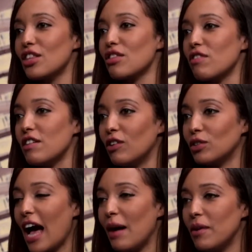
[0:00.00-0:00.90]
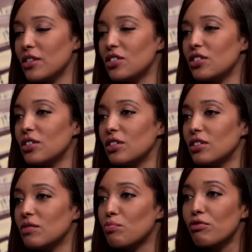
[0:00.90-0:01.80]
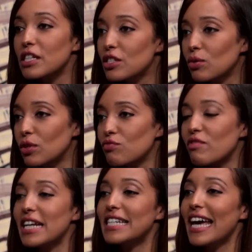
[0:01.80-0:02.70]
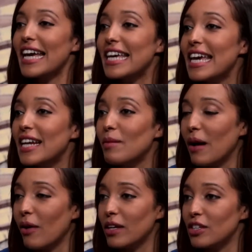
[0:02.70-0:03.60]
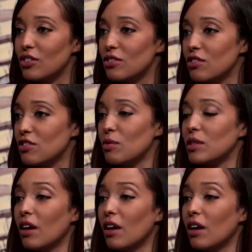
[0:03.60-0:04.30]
a 3-year-old, how much do preschoolers really take in about issues to do with